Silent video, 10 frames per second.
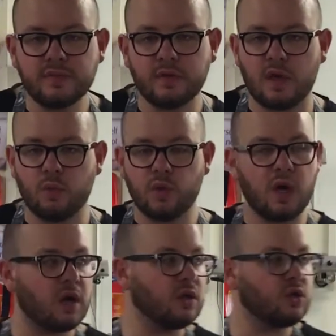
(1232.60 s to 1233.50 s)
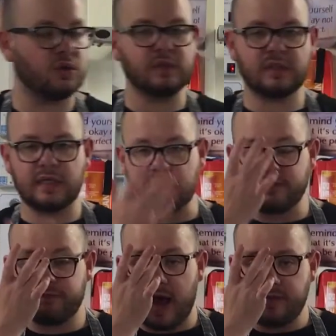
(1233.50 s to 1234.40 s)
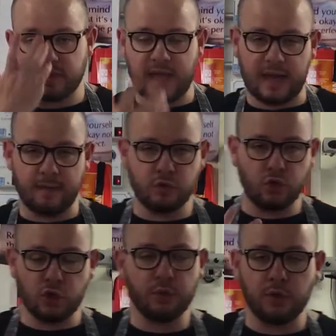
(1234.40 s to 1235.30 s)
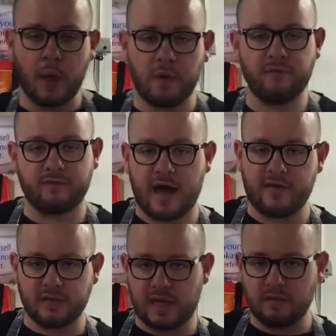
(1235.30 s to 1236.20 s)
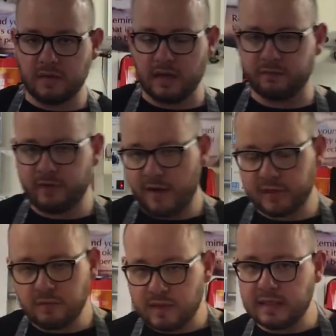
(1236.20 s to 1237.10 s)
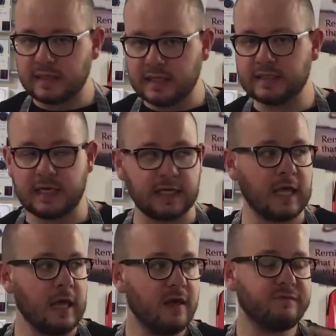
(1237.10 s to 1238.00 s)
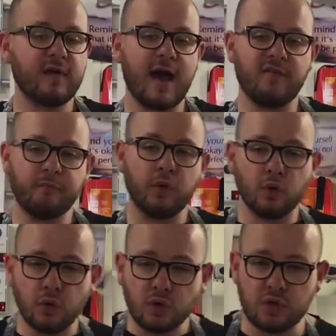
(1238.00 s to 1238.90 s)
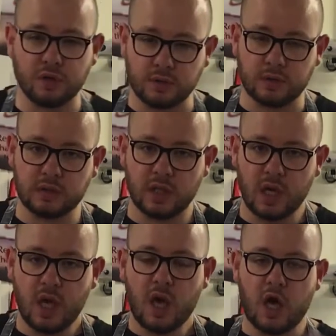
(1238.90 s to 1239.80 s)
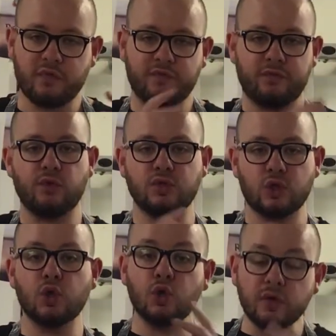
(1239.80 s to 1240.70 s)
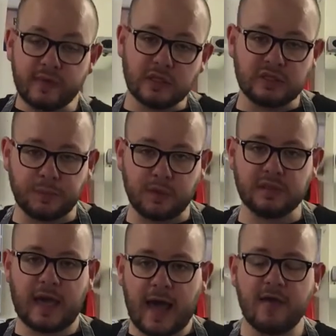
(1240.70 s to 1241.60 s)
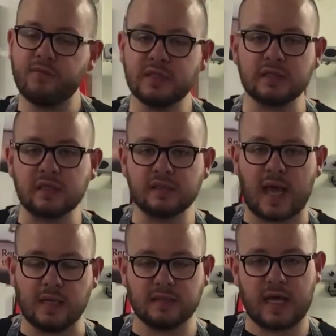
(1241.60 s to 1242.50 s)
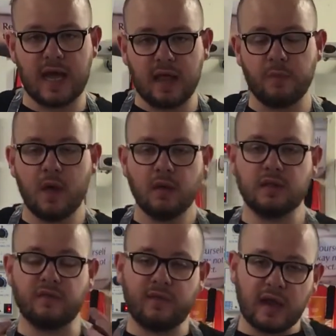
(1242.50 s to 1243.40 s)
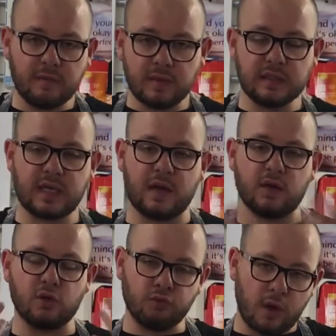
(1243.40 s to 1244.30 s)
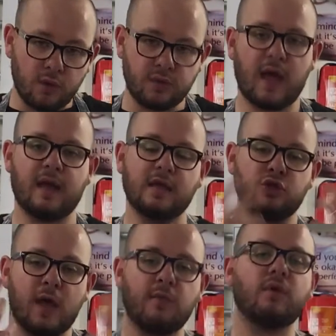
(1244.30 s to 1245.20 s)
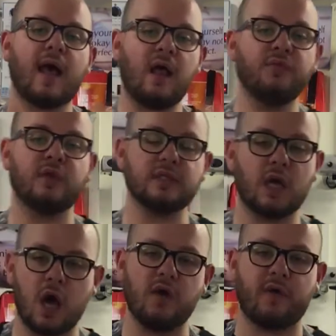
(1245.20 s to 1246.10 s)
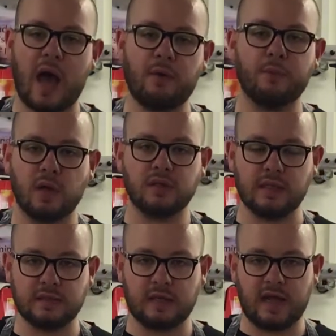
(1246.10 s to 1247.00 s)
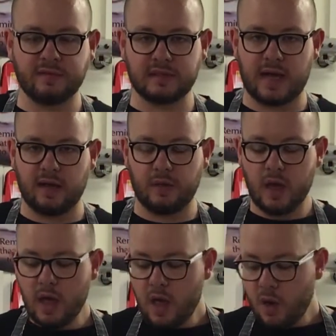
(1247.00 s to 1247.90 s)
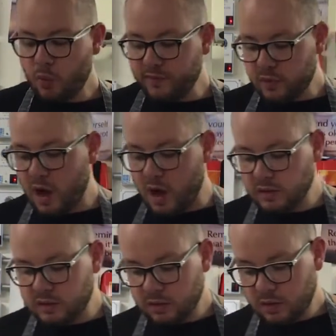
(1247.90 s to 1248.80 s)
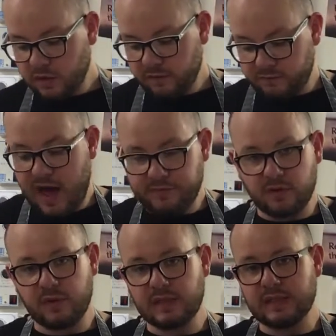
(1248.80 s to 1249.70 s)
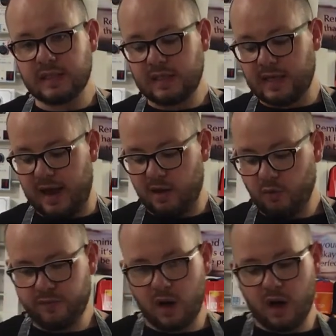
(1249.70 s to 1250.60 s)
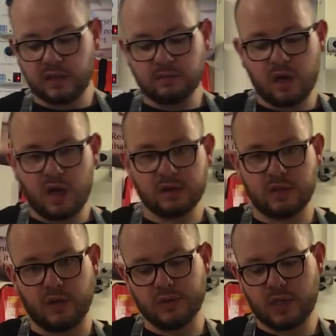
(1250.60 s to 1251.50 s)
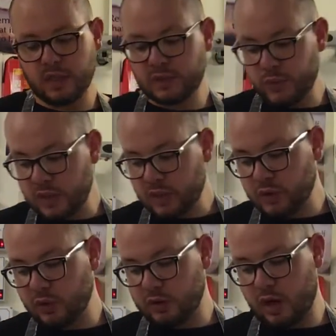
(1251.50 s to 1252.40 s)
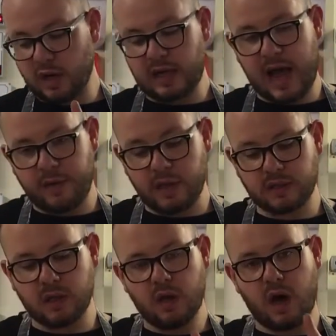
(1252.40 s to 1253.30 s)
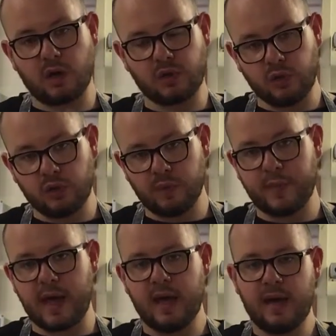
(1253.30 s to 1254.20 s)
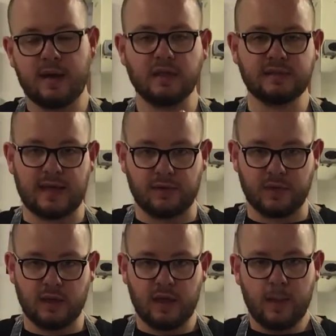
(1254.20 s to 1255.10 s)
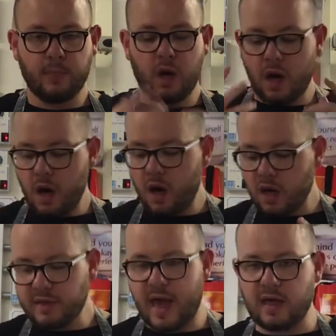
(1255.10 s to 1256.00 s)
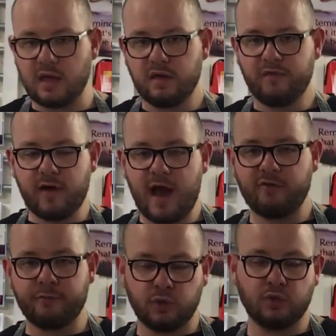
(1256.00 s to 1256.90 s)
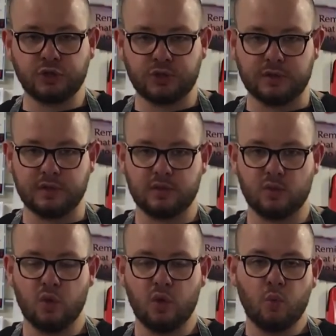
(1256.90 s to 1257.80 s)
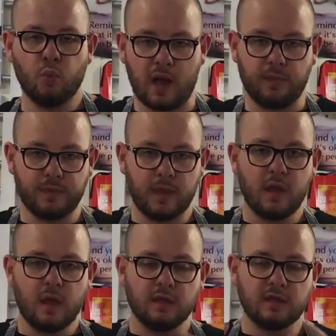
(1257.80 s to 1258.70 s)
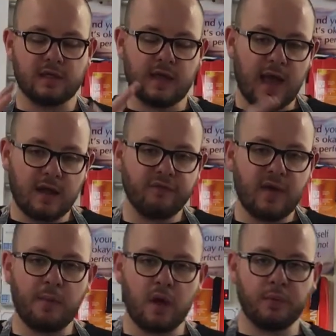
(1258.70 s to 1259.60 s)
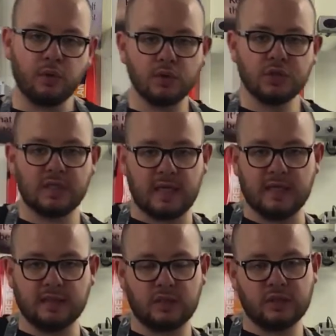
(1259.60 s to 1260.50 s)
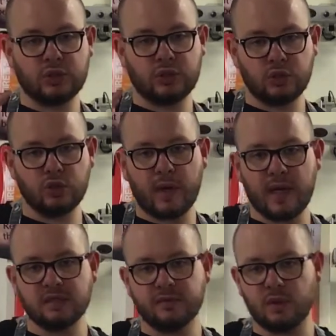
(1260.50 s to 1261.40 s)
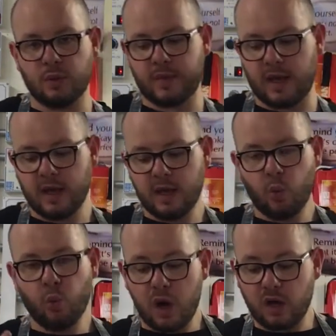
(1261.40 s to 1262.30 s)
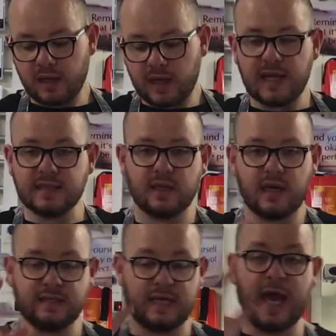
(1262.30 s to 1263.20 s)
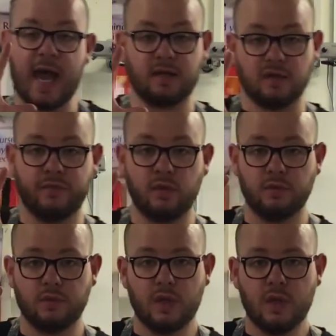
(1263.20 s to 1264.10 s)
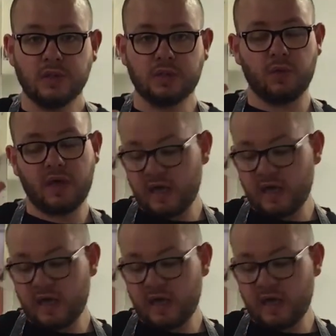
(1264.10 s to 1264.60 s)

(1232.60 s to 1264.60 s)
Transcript: of view, we are encouraged to eat 5 a day, and I'm sure you all know what 5 a day means. 5 a day means eating 5 portions of fruit or vegetables every single day to help the development and the growth and the general healthiness of our bodies and lifestyle. We've got 5 ingredients in here. We've got our tomatoes, our sweet corn, our carrot, our cucumber and our celery. But are they 5 portions? Well, to clarify what a portion is, there's 2 ways of doing that. One is it's a handful. So